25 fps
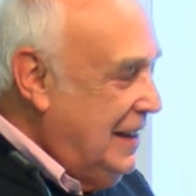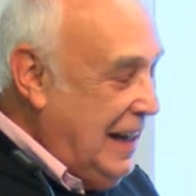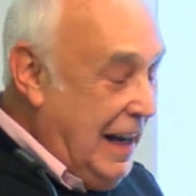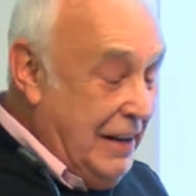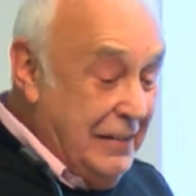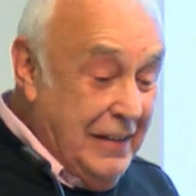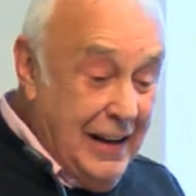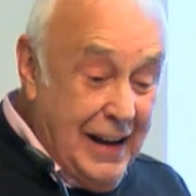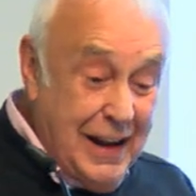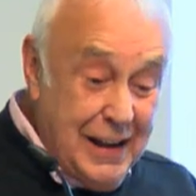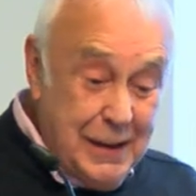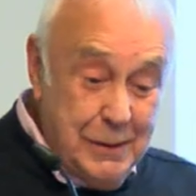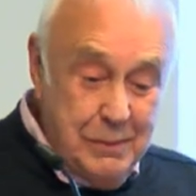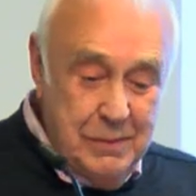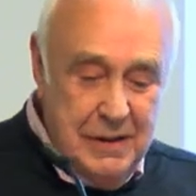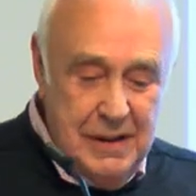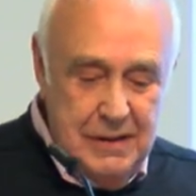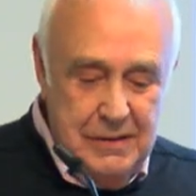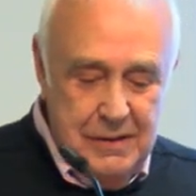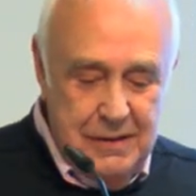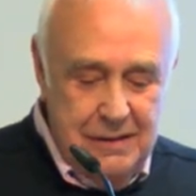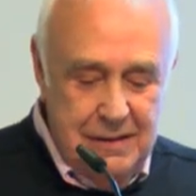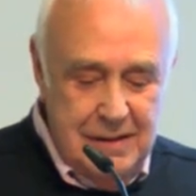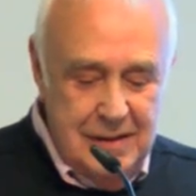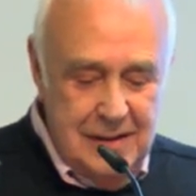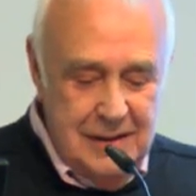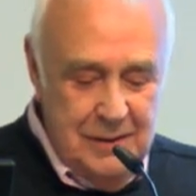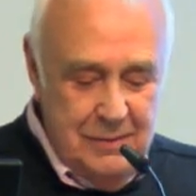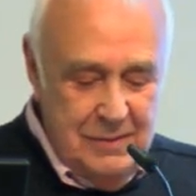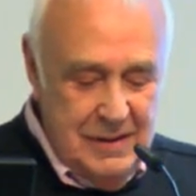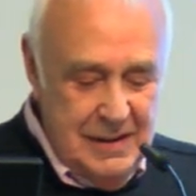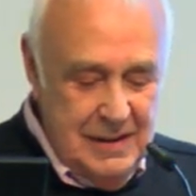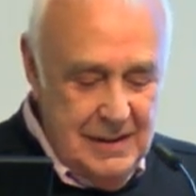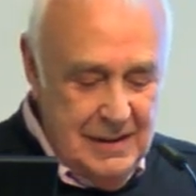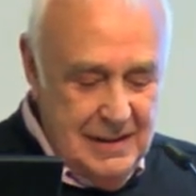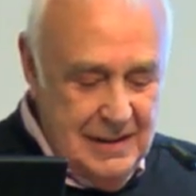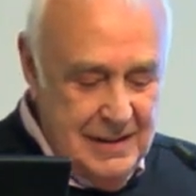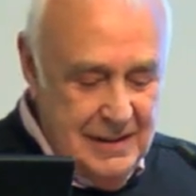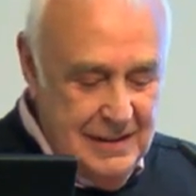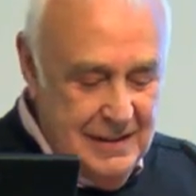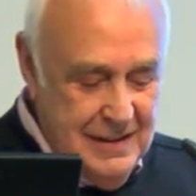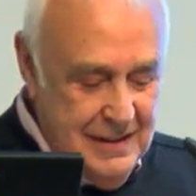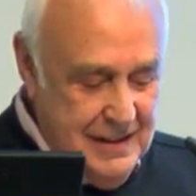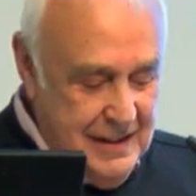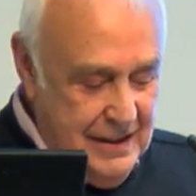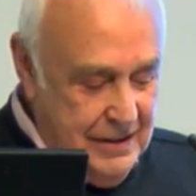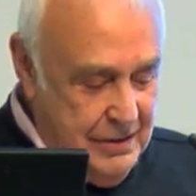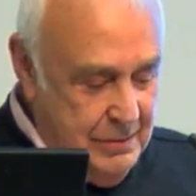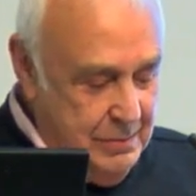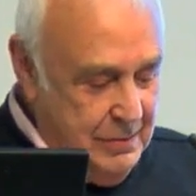I've had about 20 minutes,
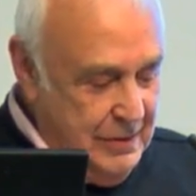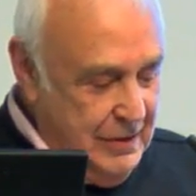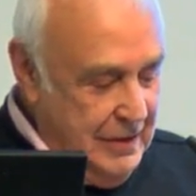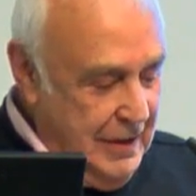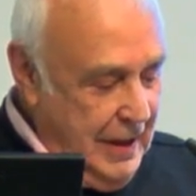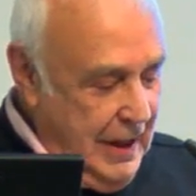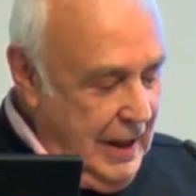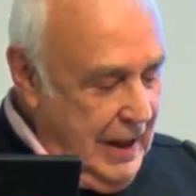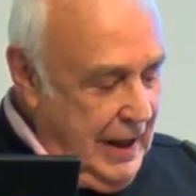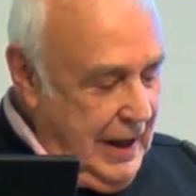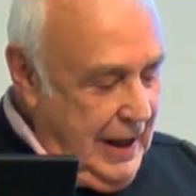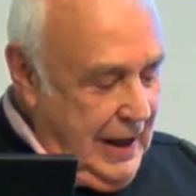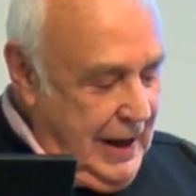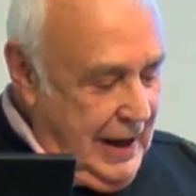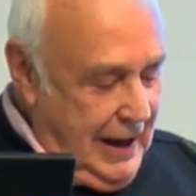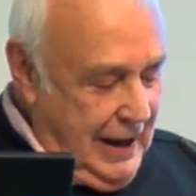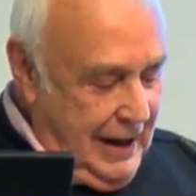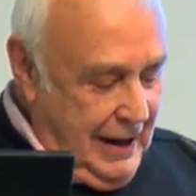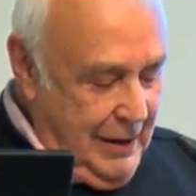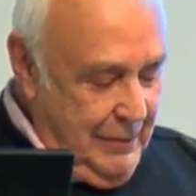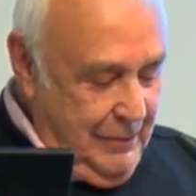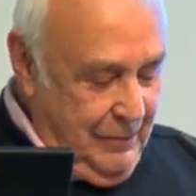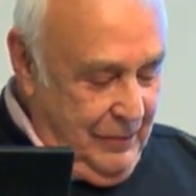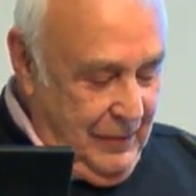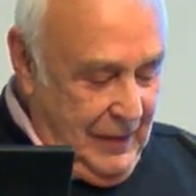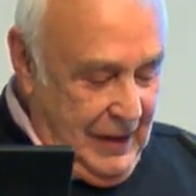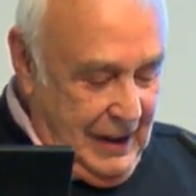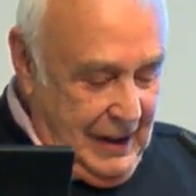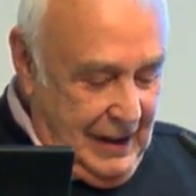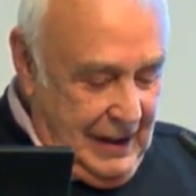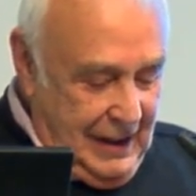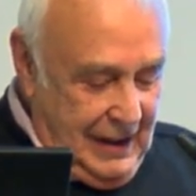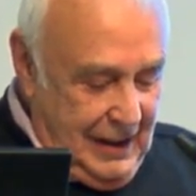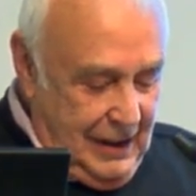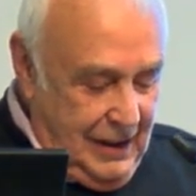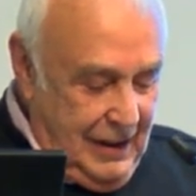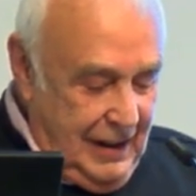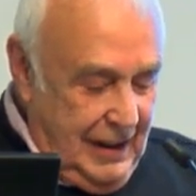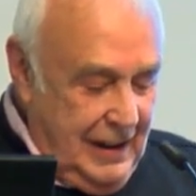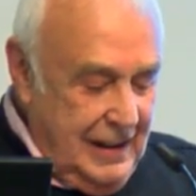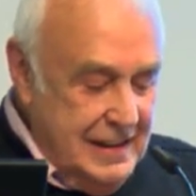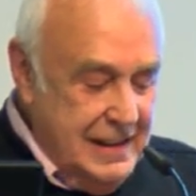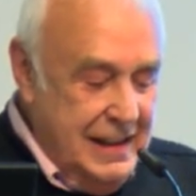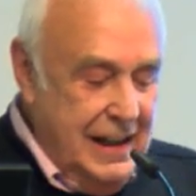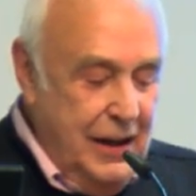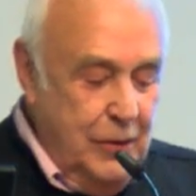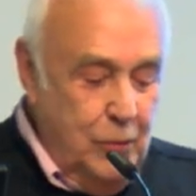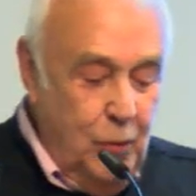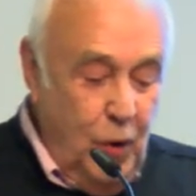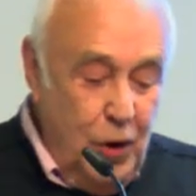terrible.
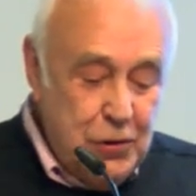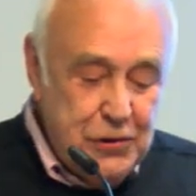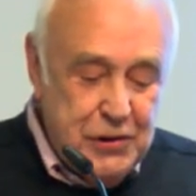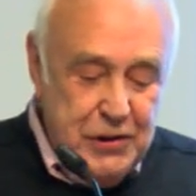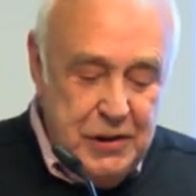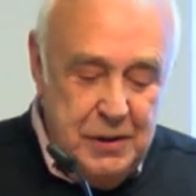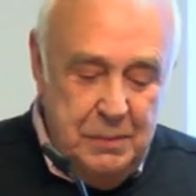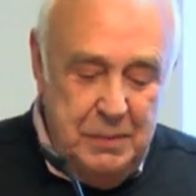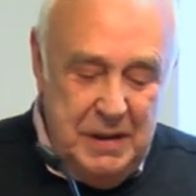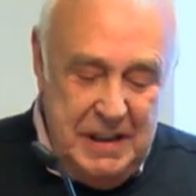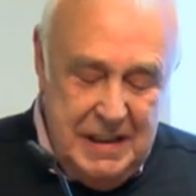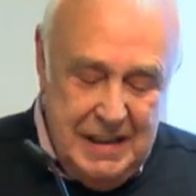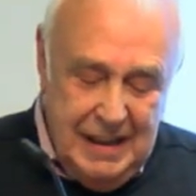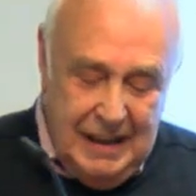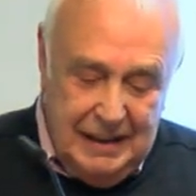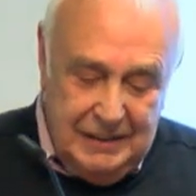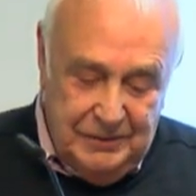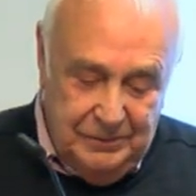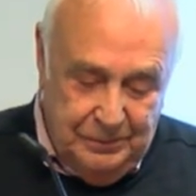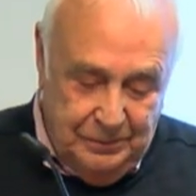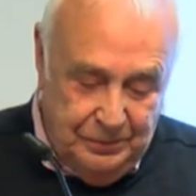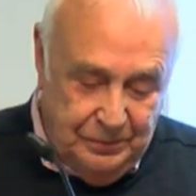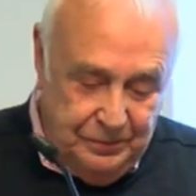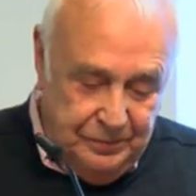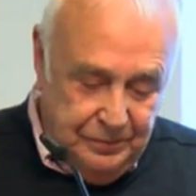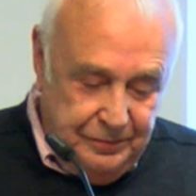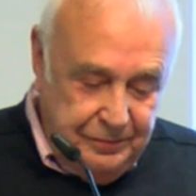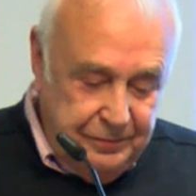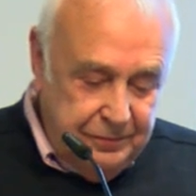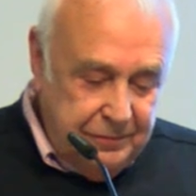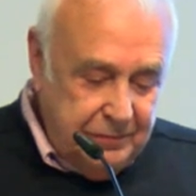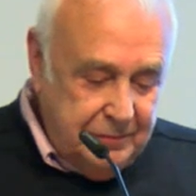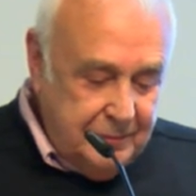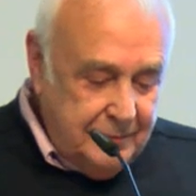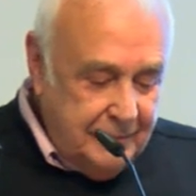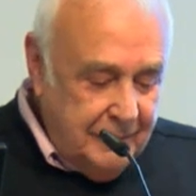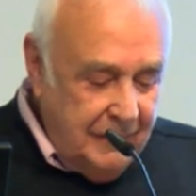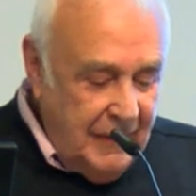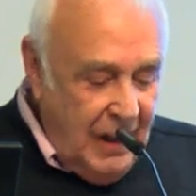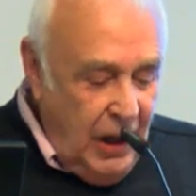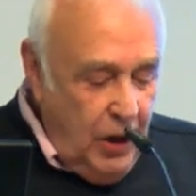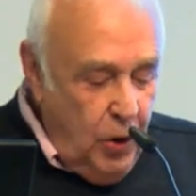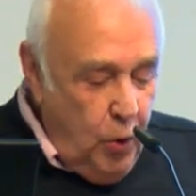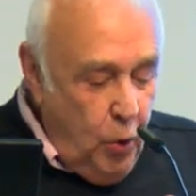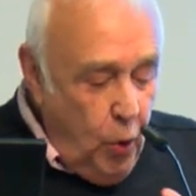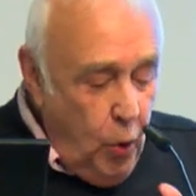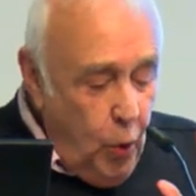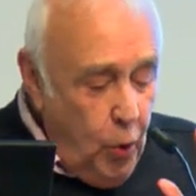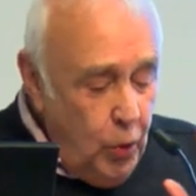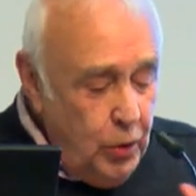So what's to be done?
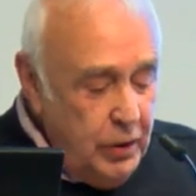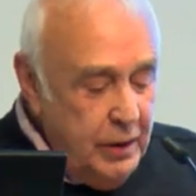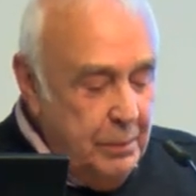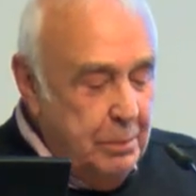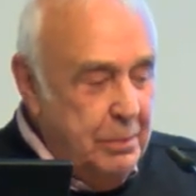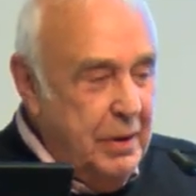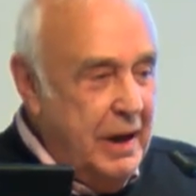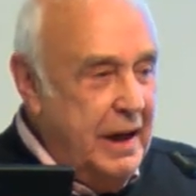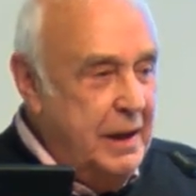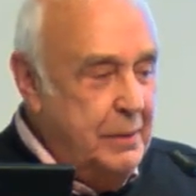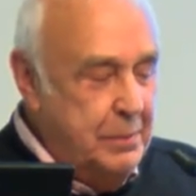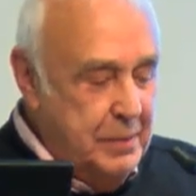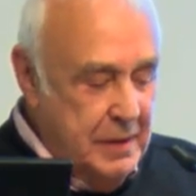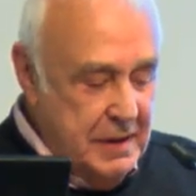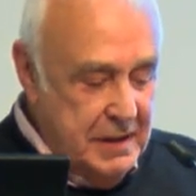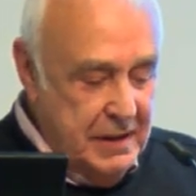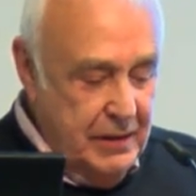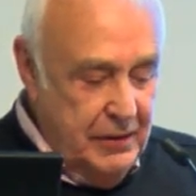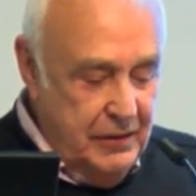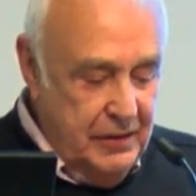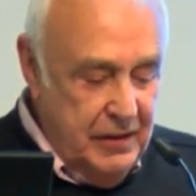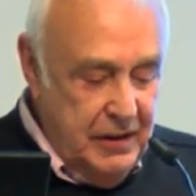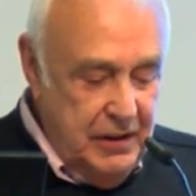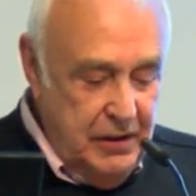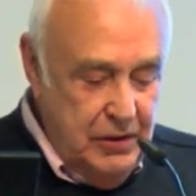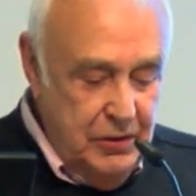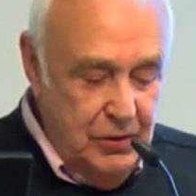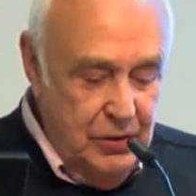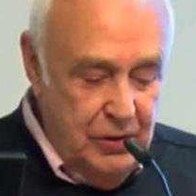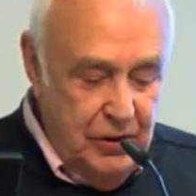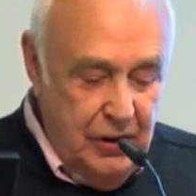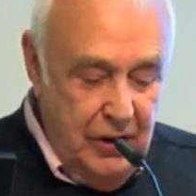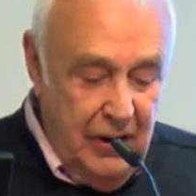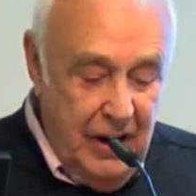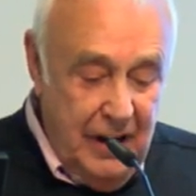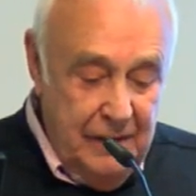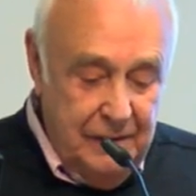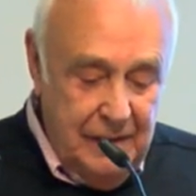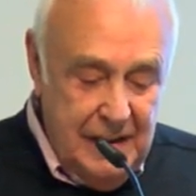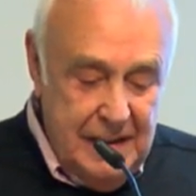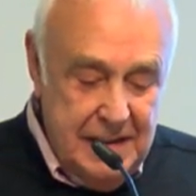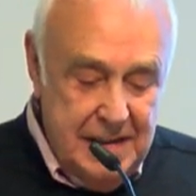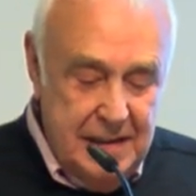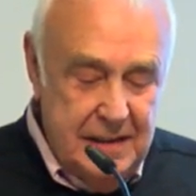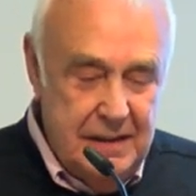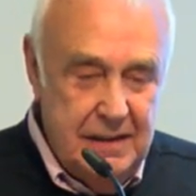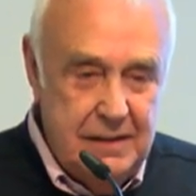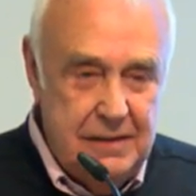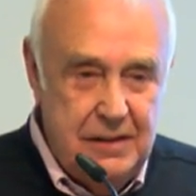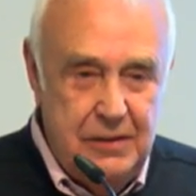All the papers on the euro I've
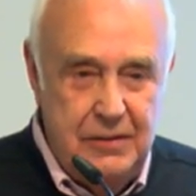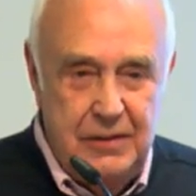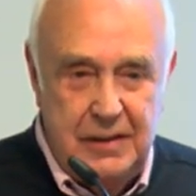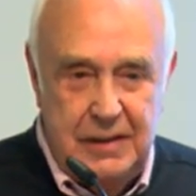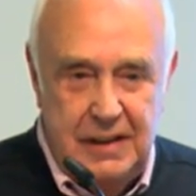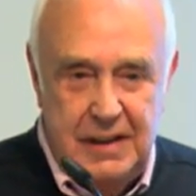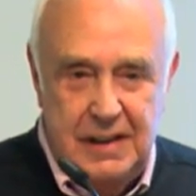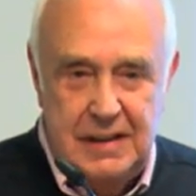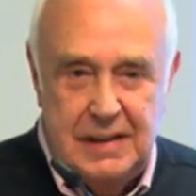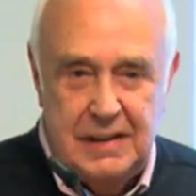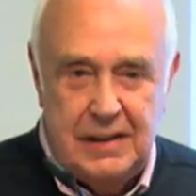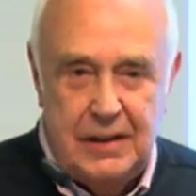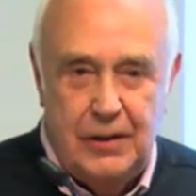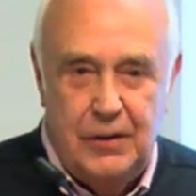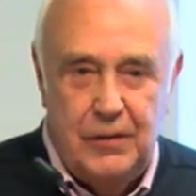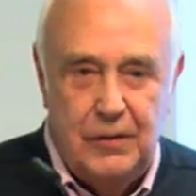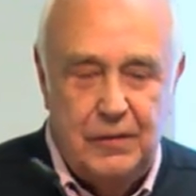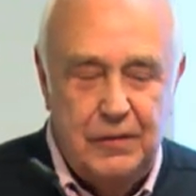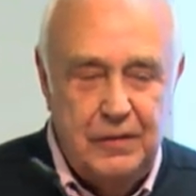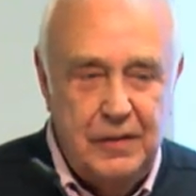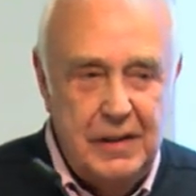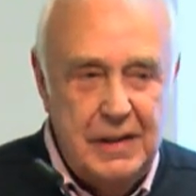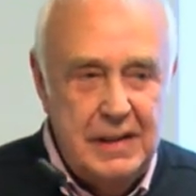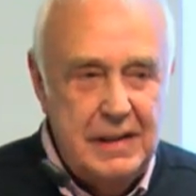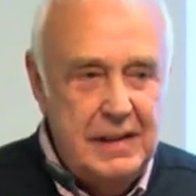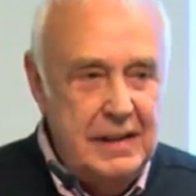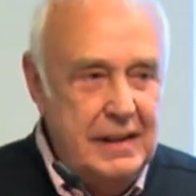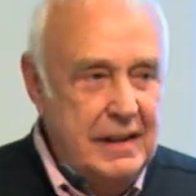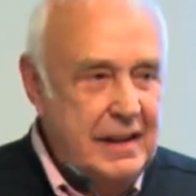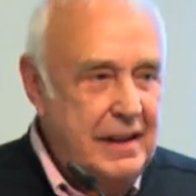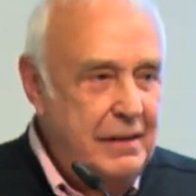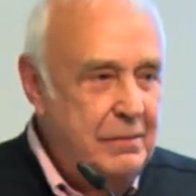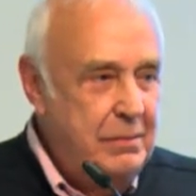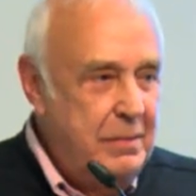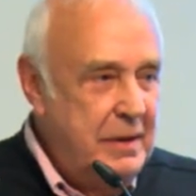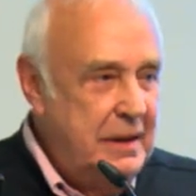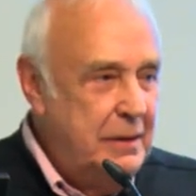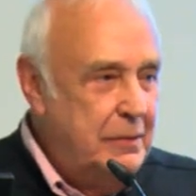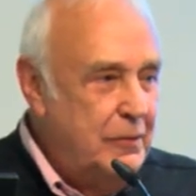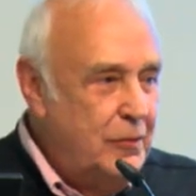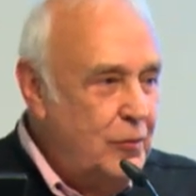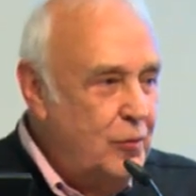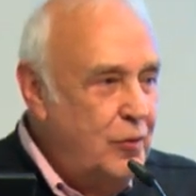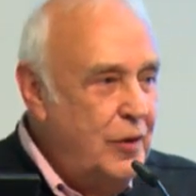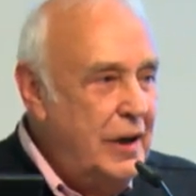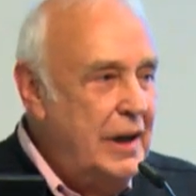listened to at this conference, and they've been